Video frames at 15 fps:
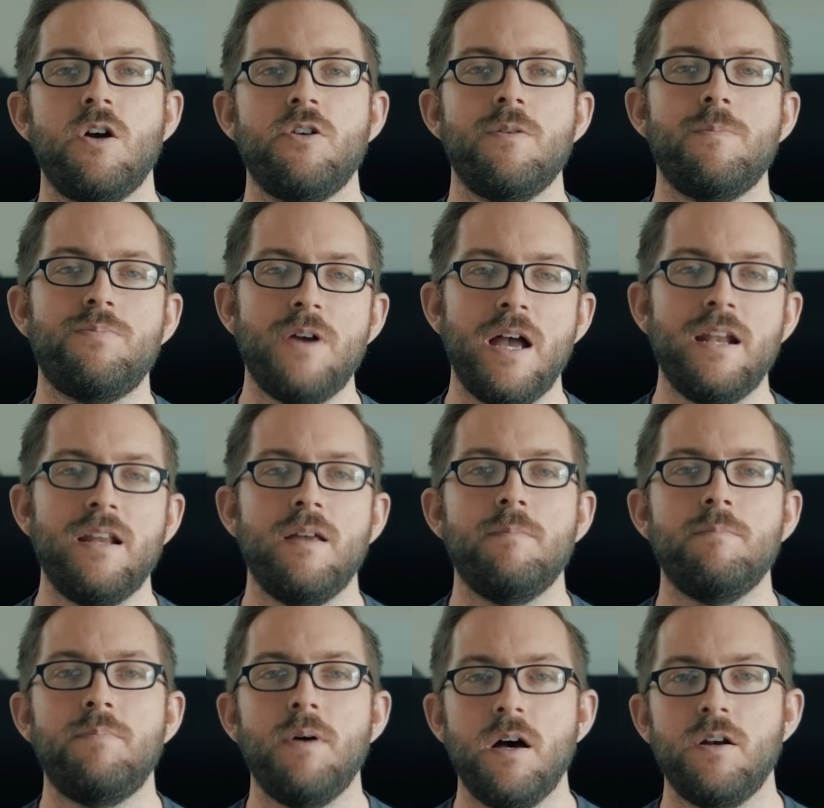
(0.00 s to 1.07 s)
are the bread
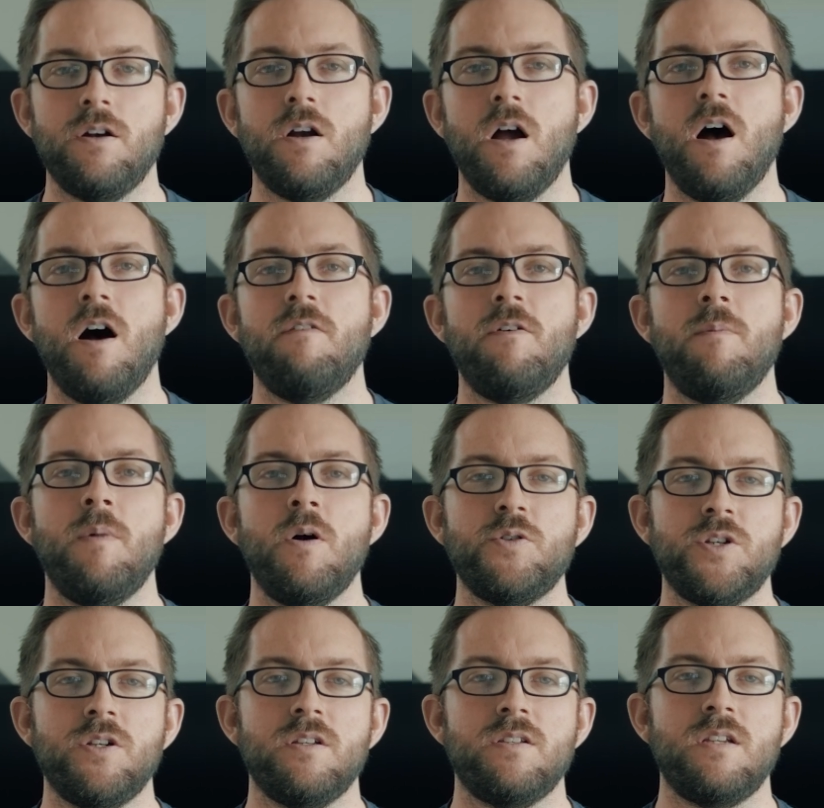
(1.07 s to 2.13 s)
and butter of a
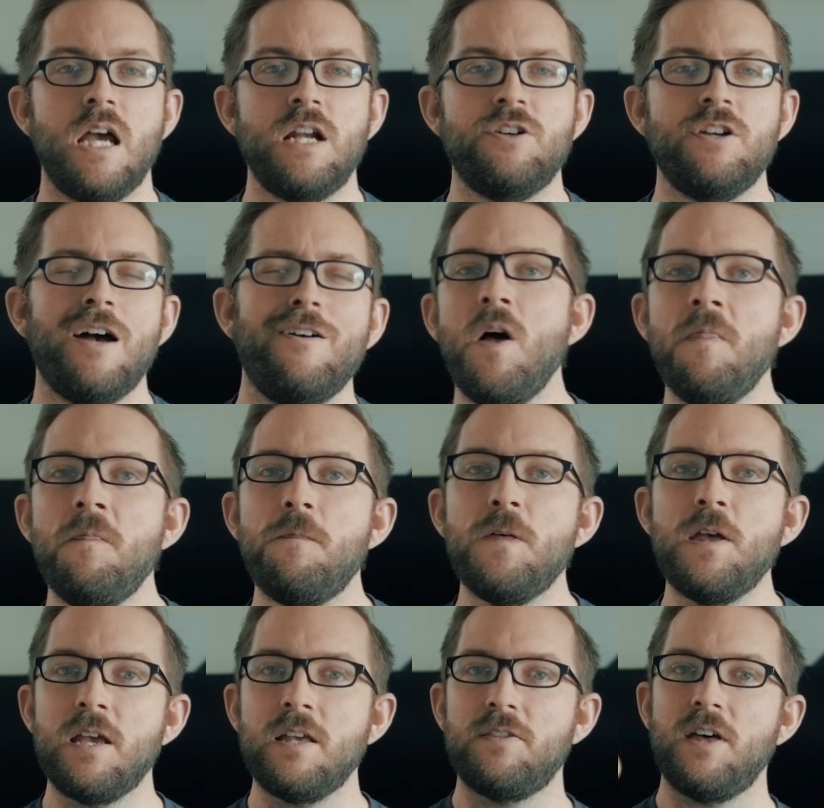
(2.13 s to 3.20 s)
motion designer. One
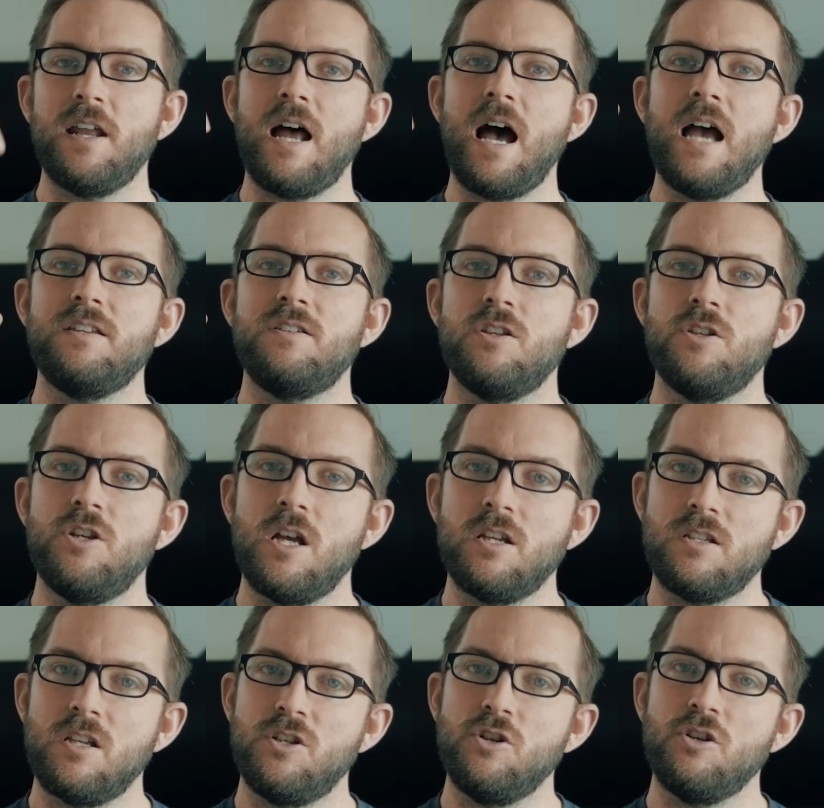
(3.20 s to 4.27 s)
thing that I
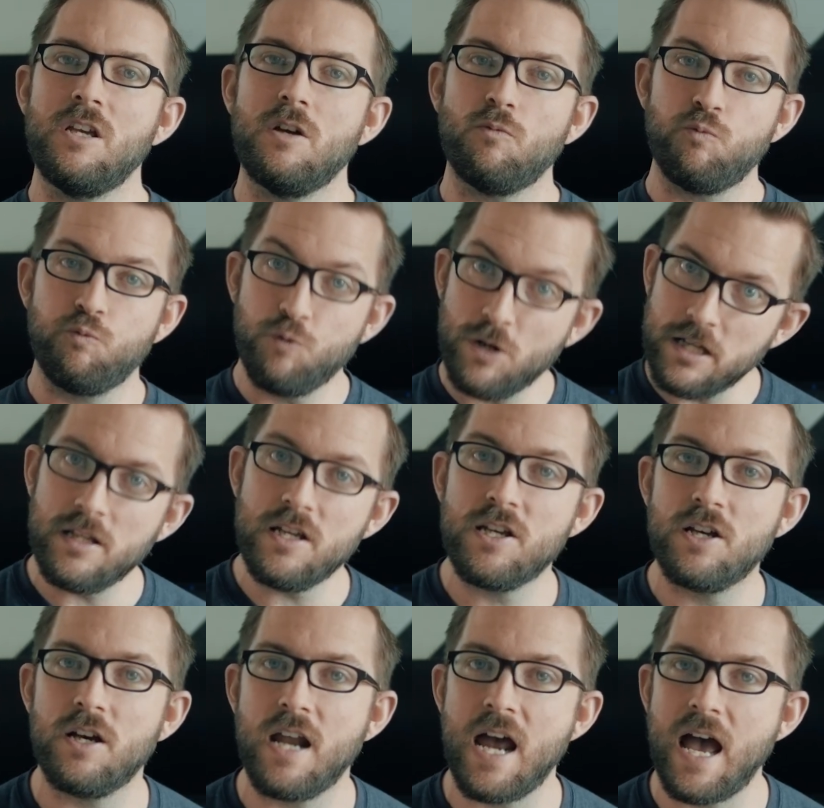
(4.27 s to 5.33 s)
suggest that you get really
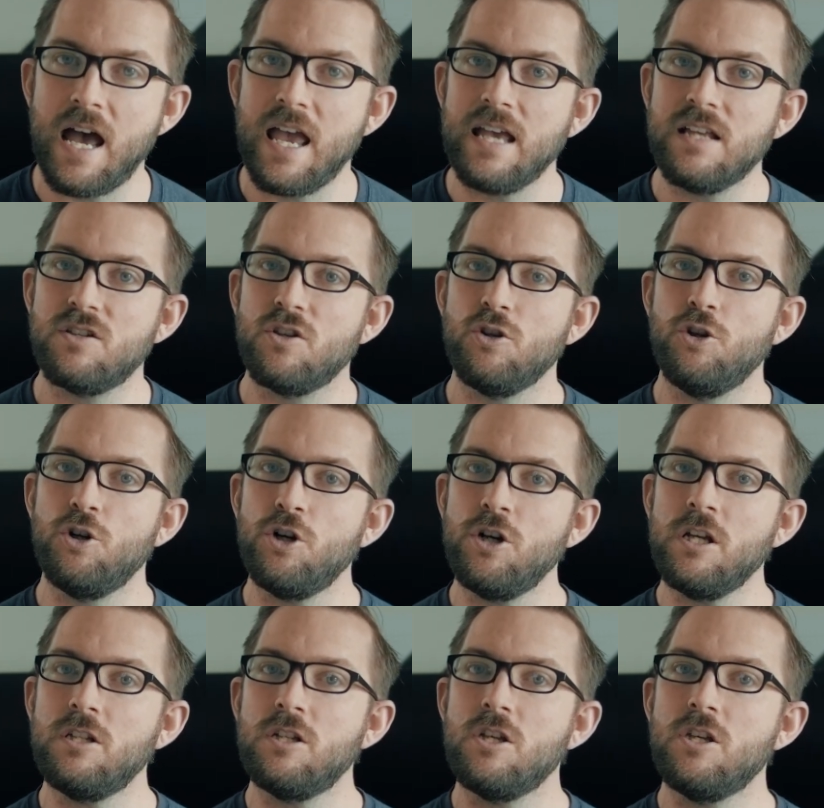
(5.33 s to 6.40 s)
good at is
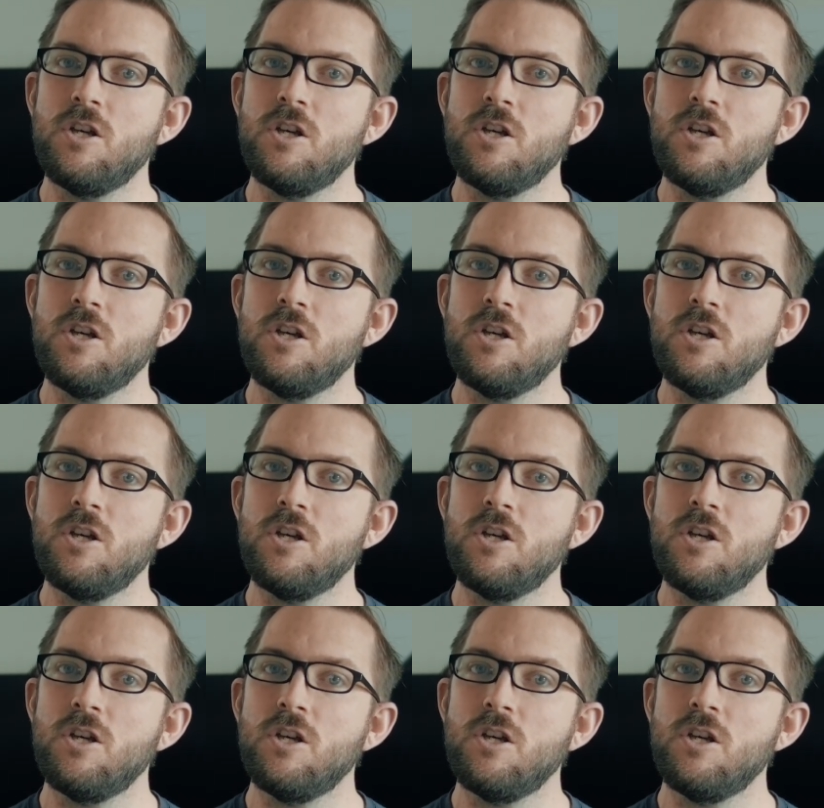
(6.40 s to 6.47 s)
learning to